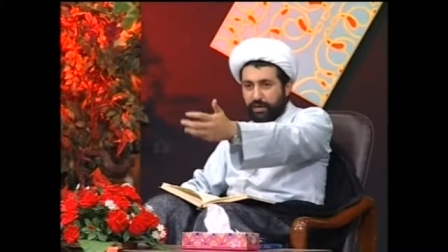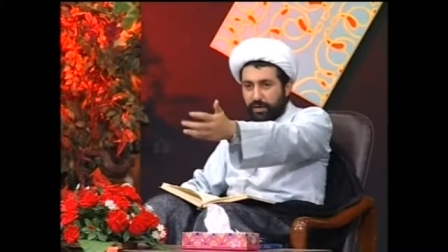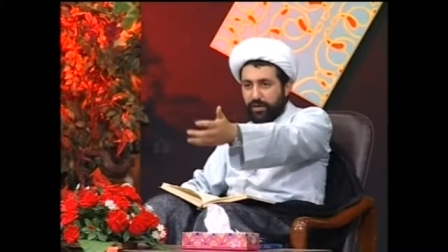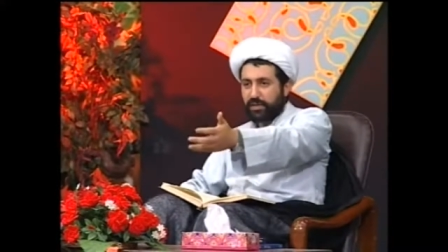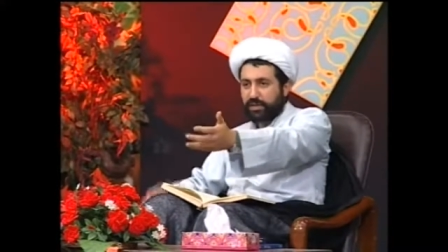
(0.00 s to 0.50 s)

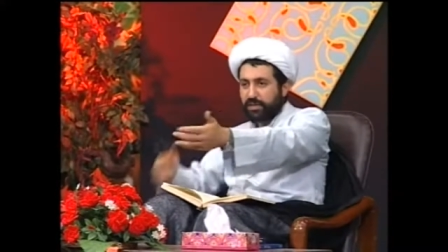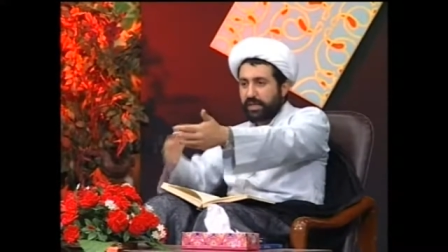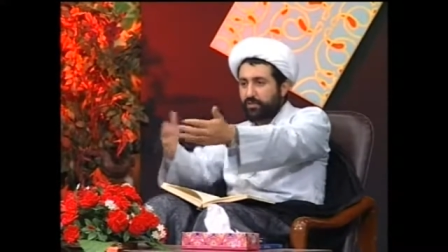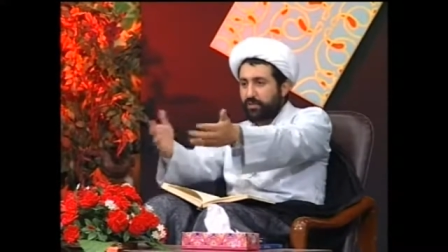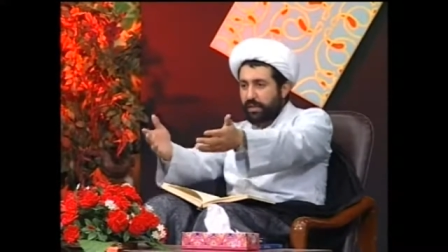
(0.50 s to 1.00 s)
In the sense
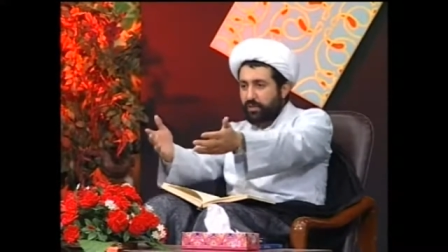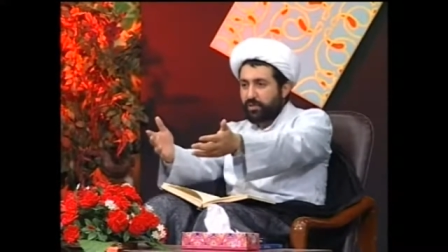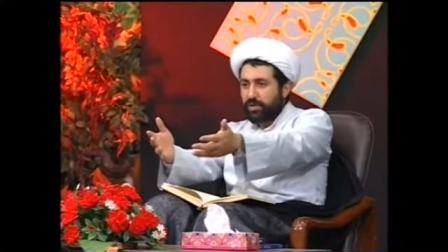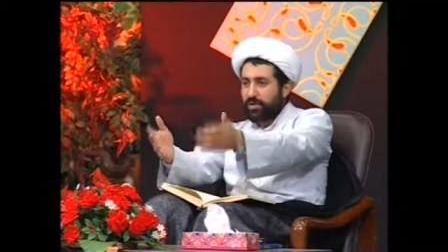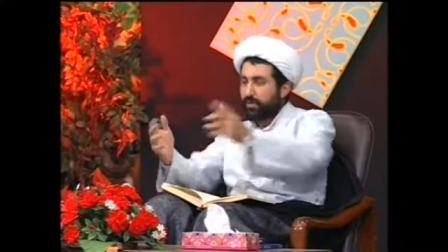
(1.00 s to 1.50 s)
that you can
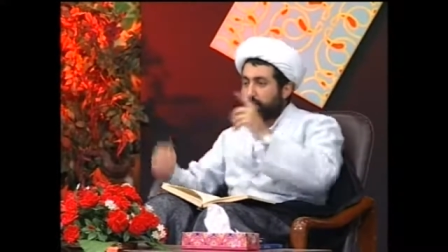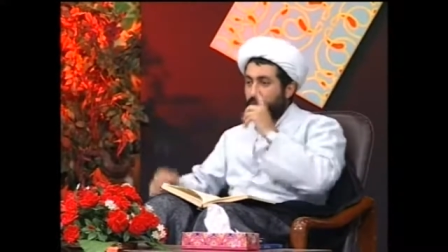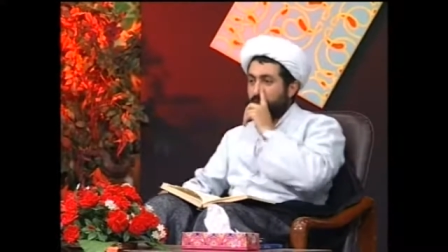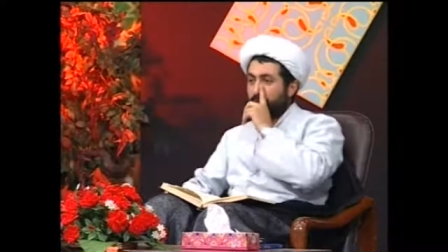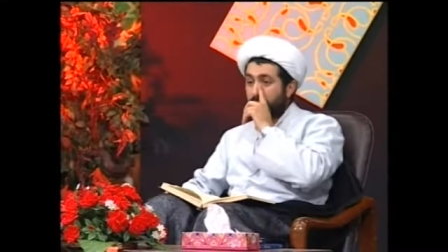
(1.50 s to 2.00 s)
use it,
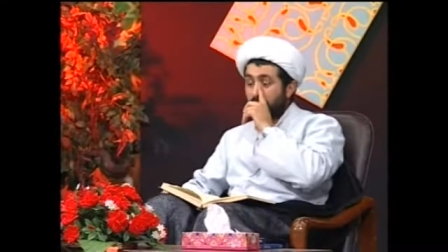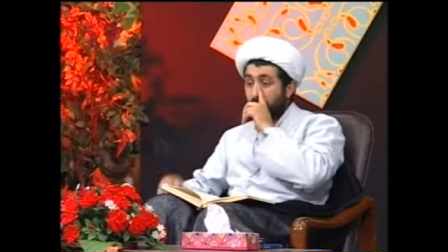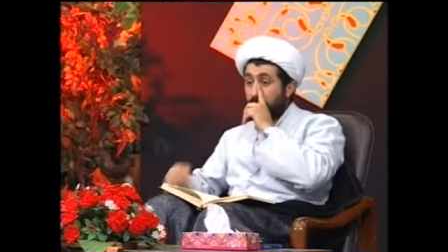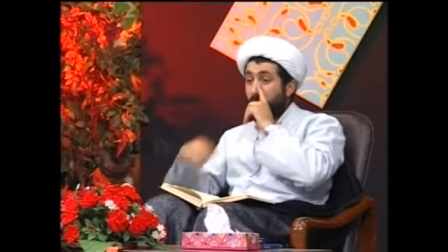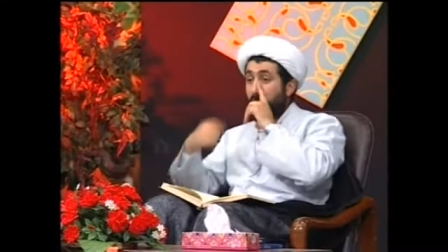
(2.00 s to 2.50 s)
but you
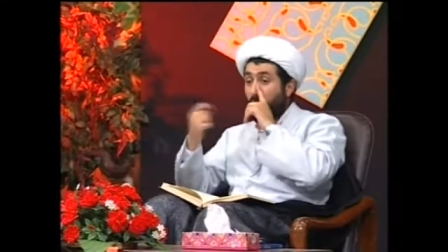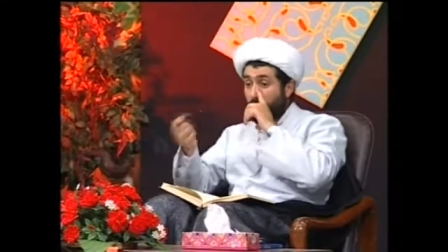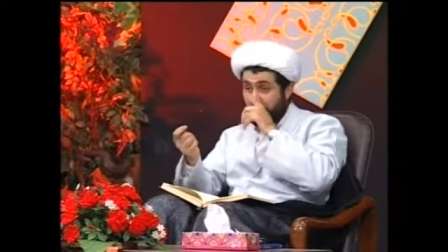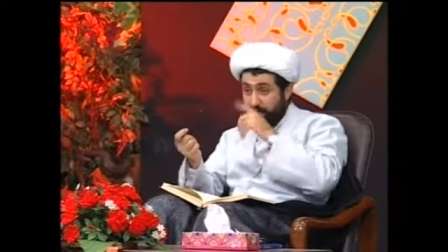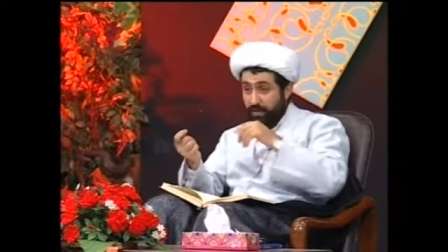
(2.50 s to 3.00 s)
don't
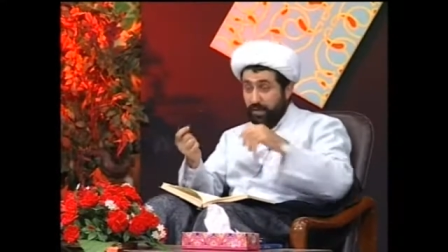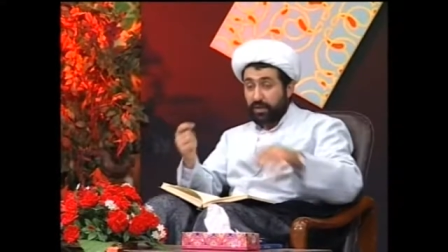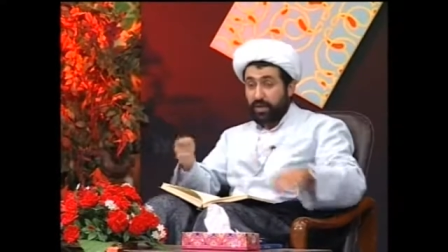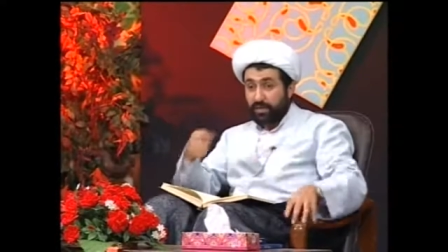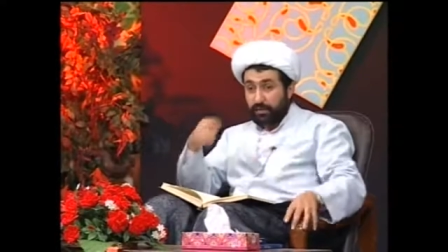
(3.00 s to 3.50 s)
own it. It
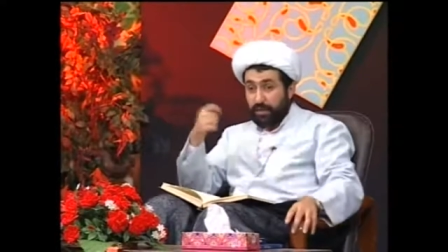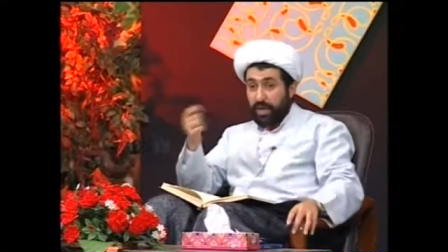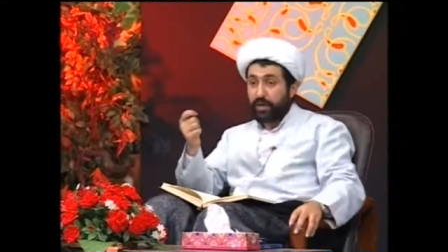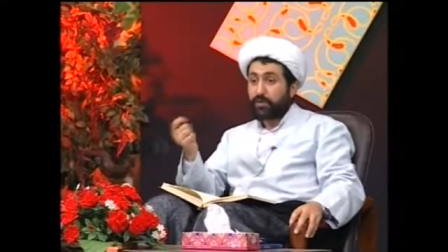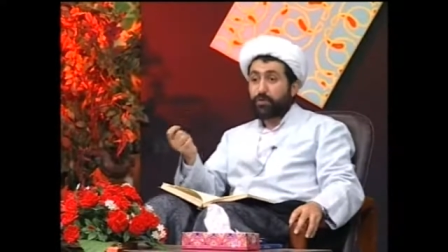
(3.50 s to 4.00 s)
doesn't
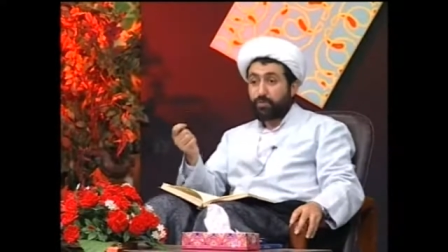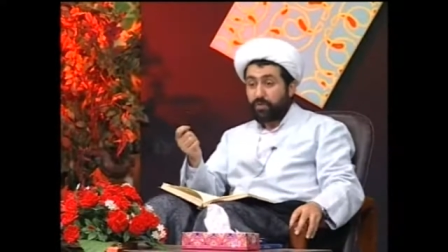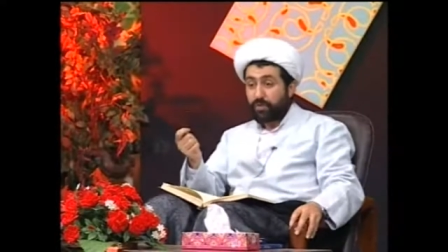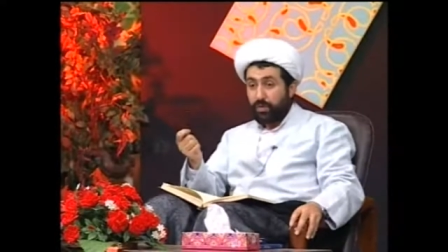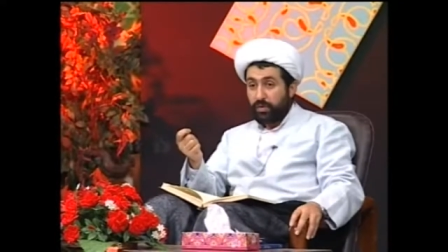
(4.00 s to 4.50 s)
belong to you.
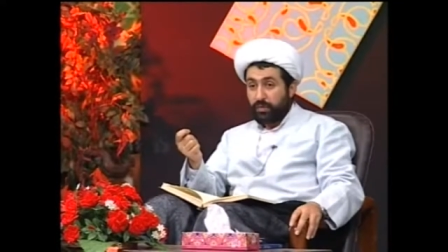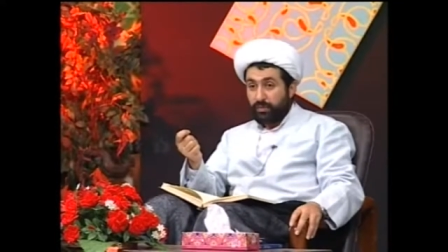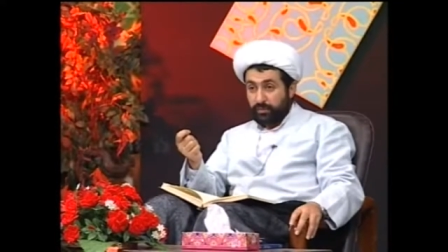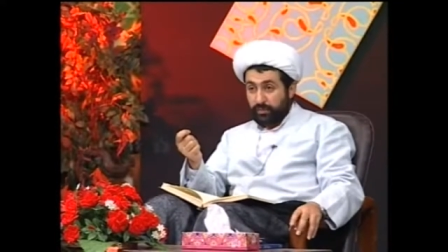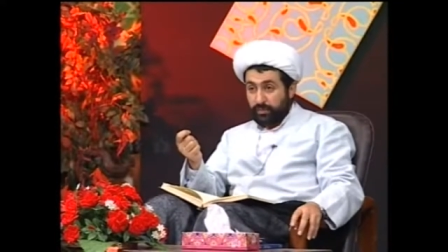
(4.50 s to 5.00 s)

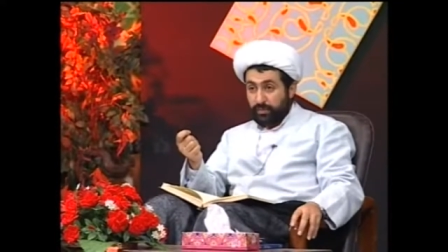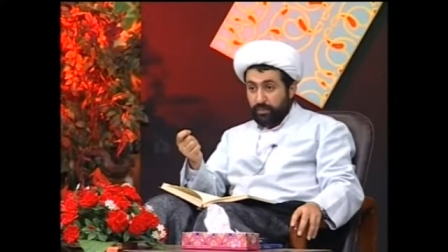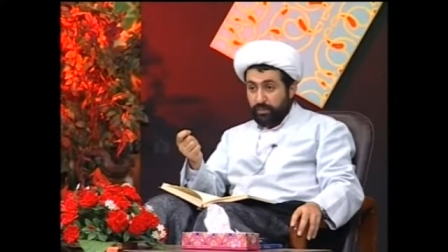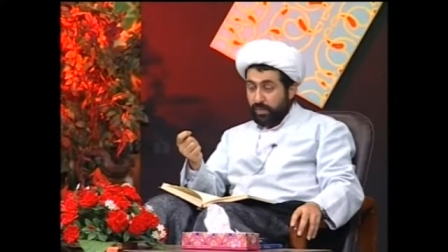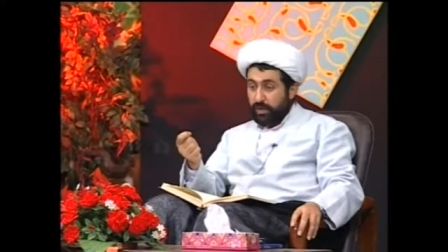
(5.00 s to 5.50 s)

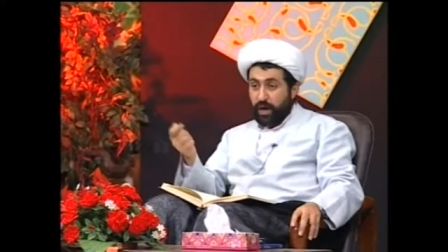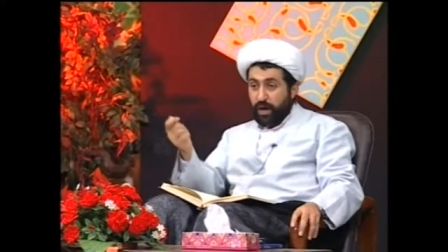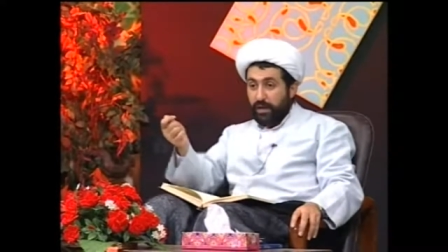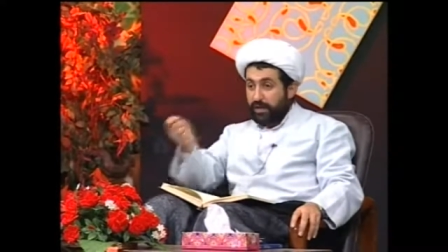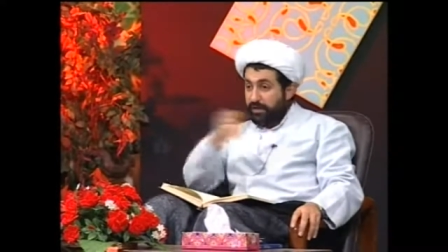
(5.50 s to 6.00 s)

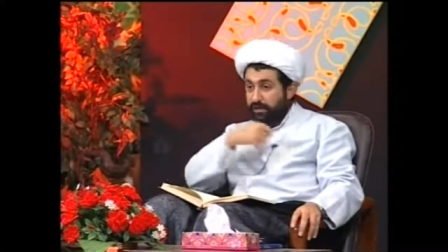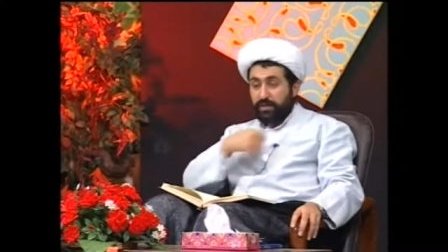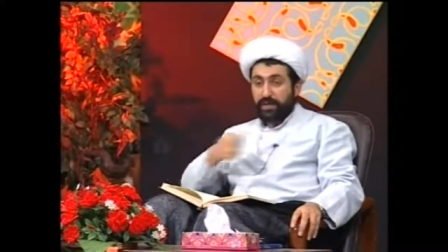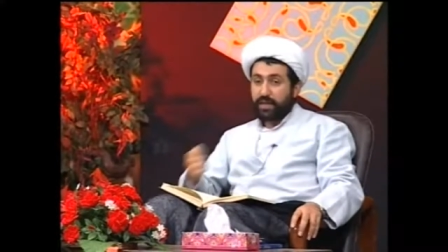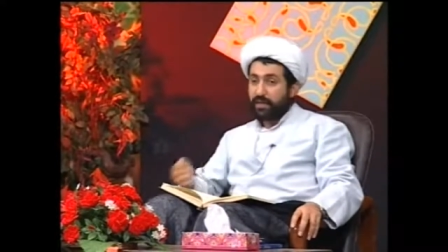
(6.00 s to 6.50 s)
I can
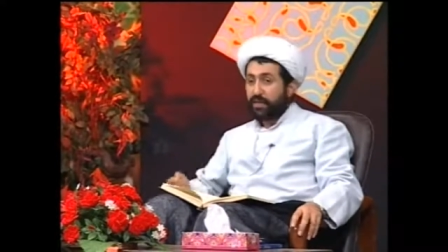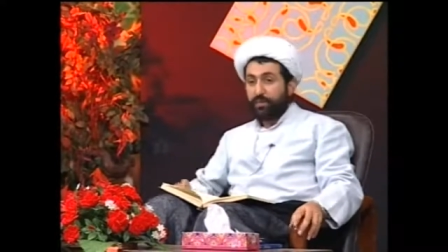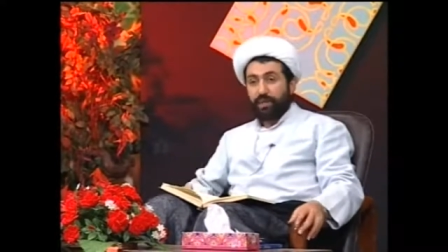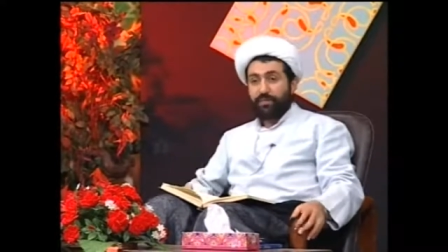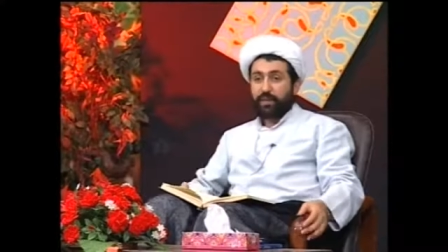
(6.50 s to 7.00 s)
take it
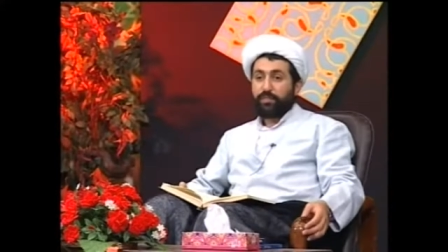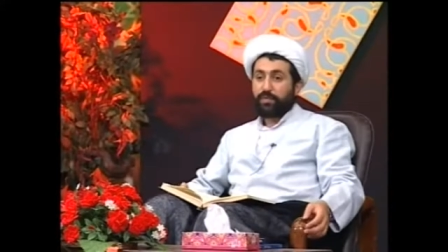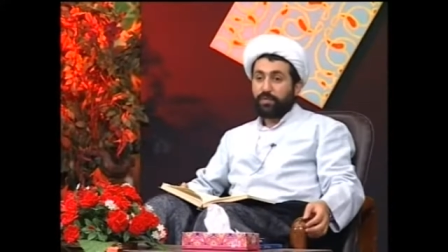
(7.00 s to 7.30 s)
away from you.